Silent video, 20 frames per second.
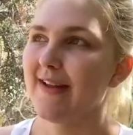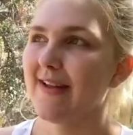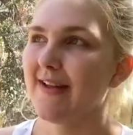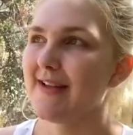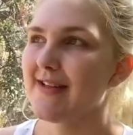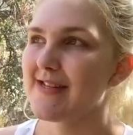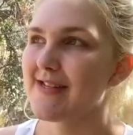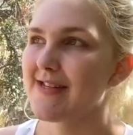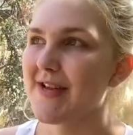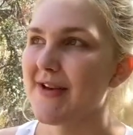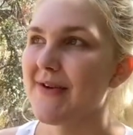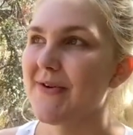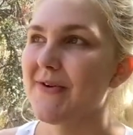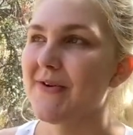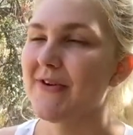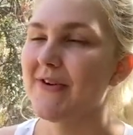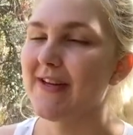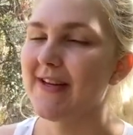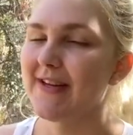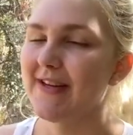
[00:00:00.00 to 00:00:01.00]

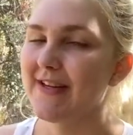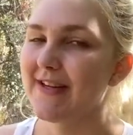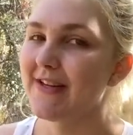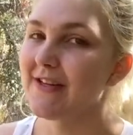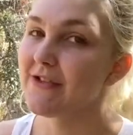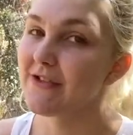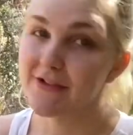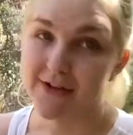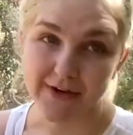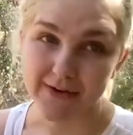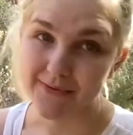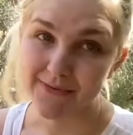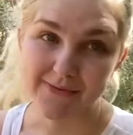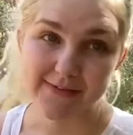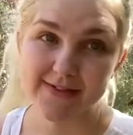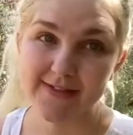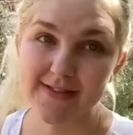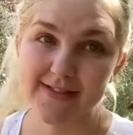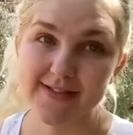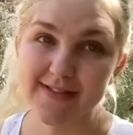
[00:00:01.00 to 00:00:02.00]
So don't.
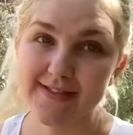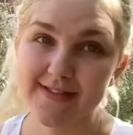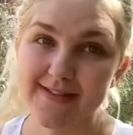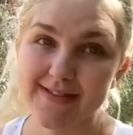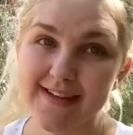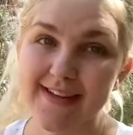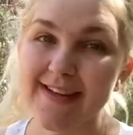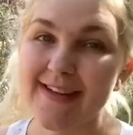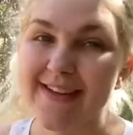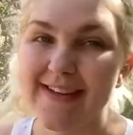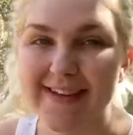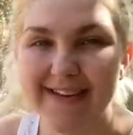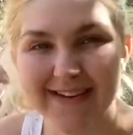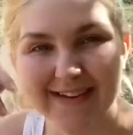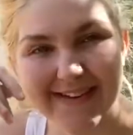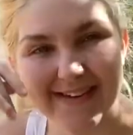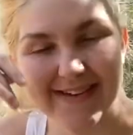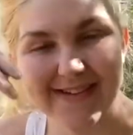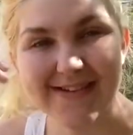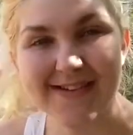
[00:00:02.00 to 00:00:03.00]

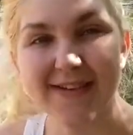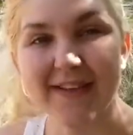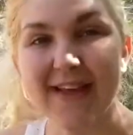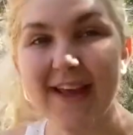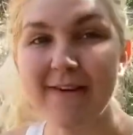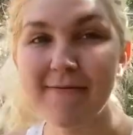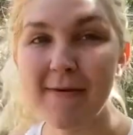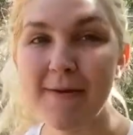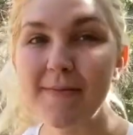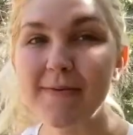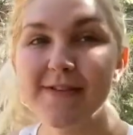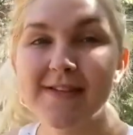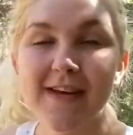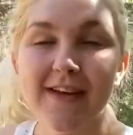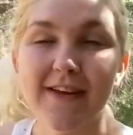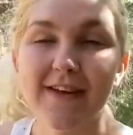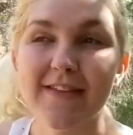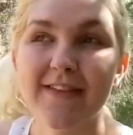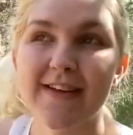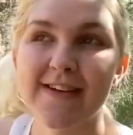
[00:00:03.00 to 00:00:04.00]
So like if people tell
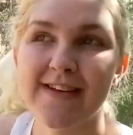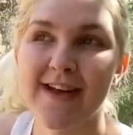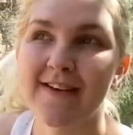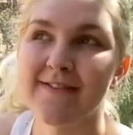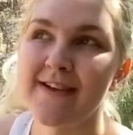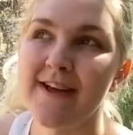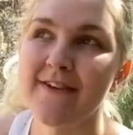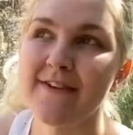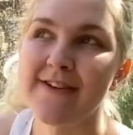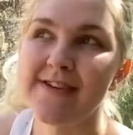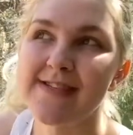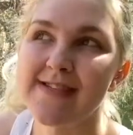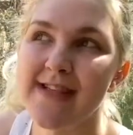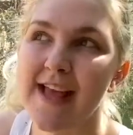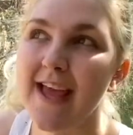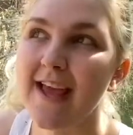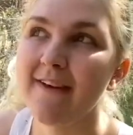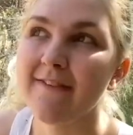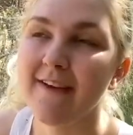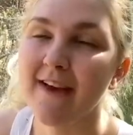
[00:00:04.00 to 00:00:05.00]
you that downtown is
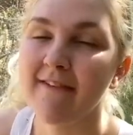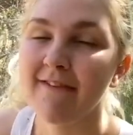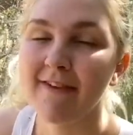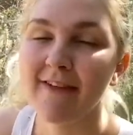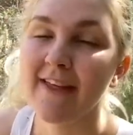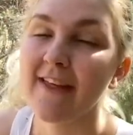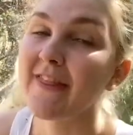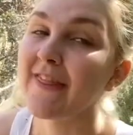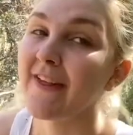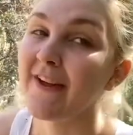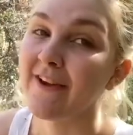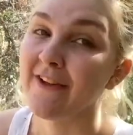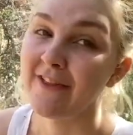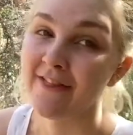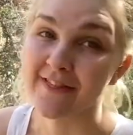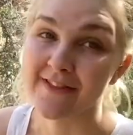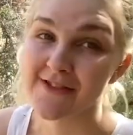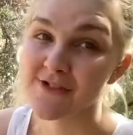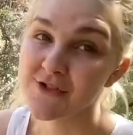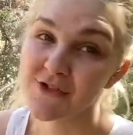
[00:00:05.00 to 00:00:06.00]
safe, I feel like they're
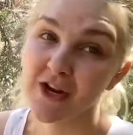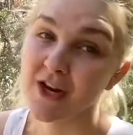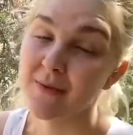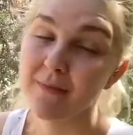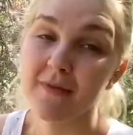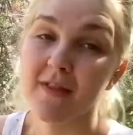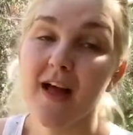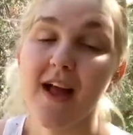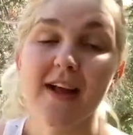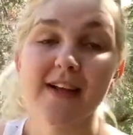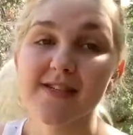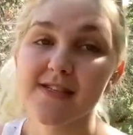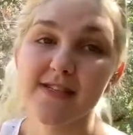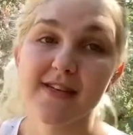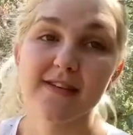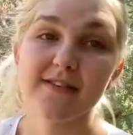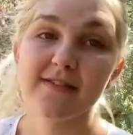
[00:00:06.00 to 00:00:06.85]
straight up lying to you.